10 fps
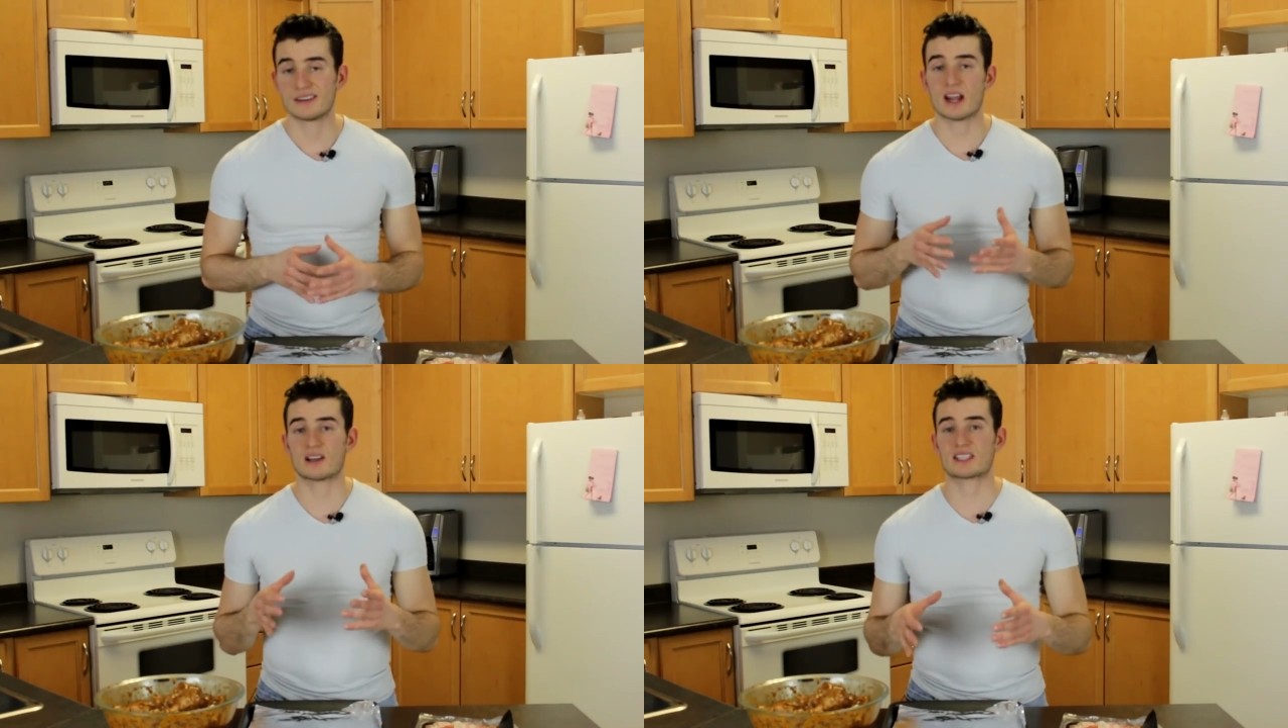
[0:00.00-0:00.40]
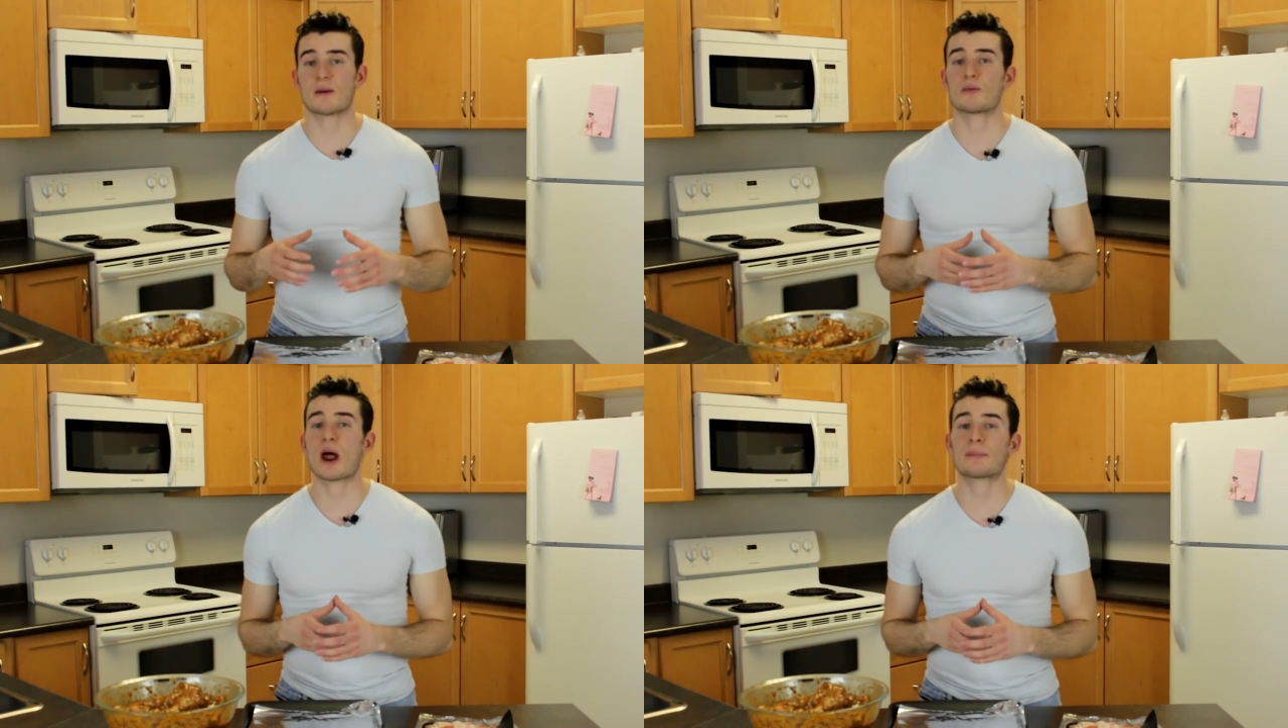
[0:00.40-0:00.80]
now it's
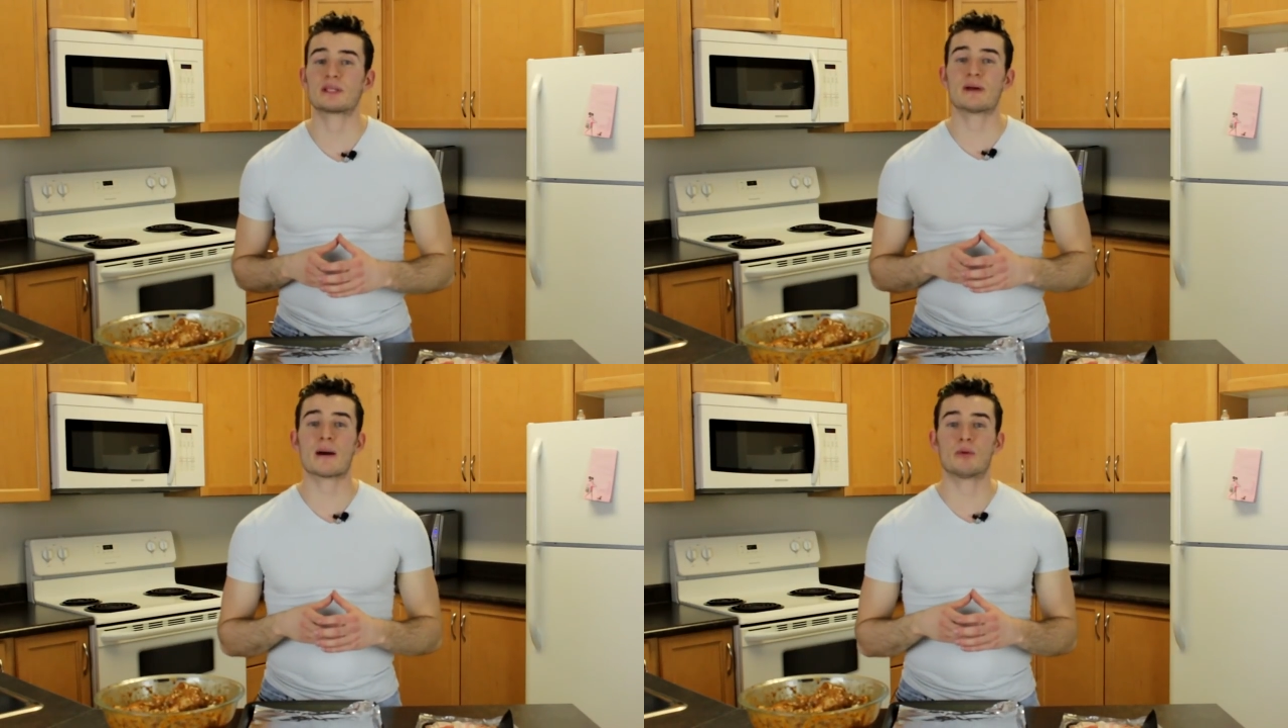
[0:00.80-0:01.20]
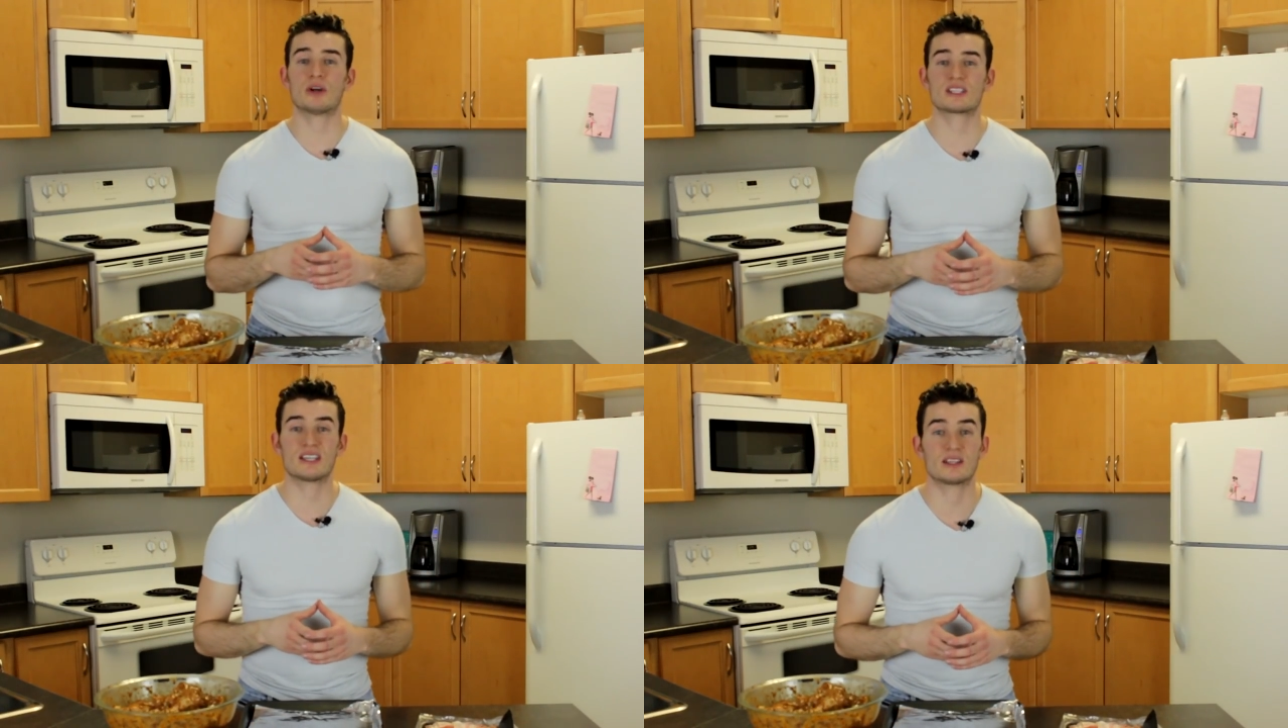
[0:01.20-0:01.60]
time to wrap these bad
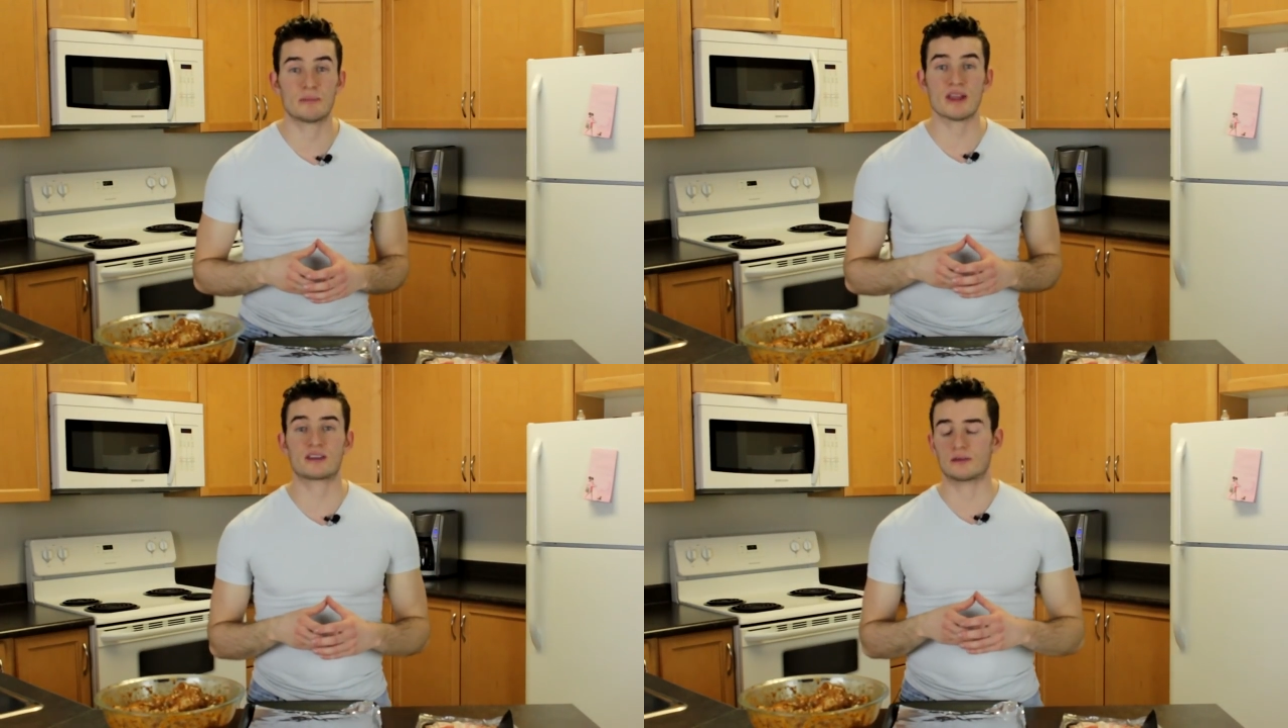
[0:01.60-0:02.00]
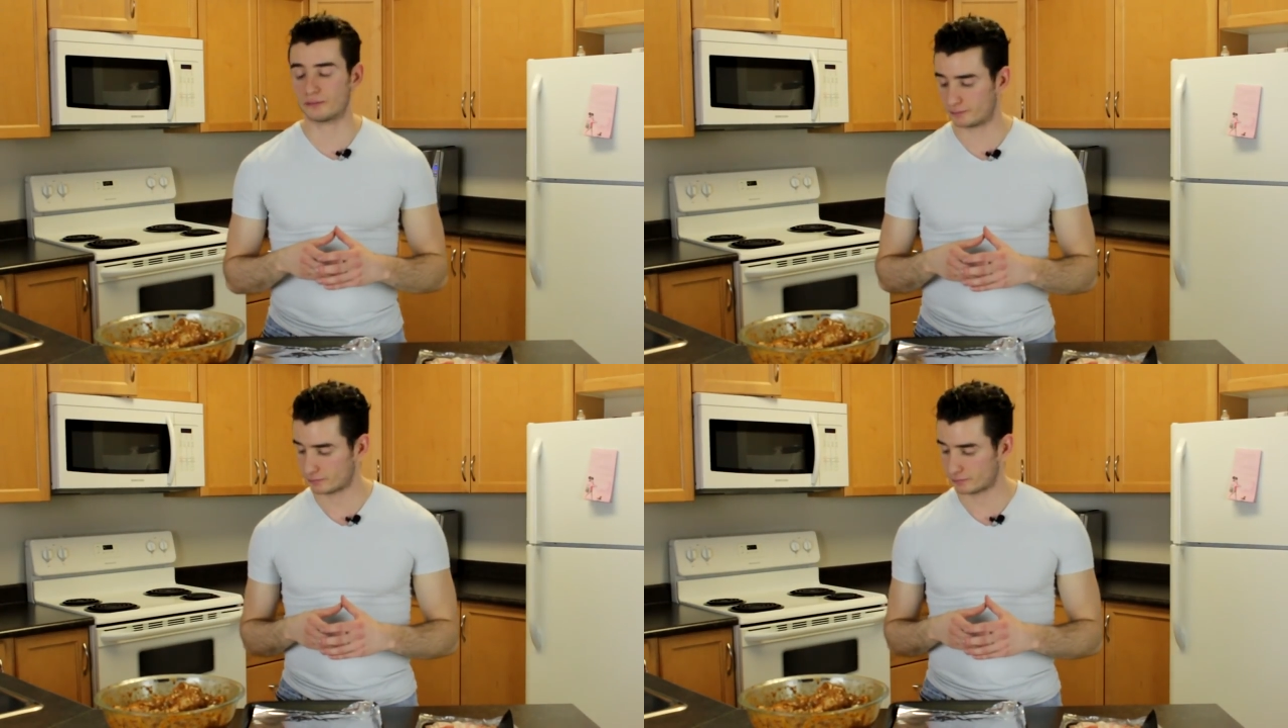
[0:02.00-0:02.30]
boys in the bacon.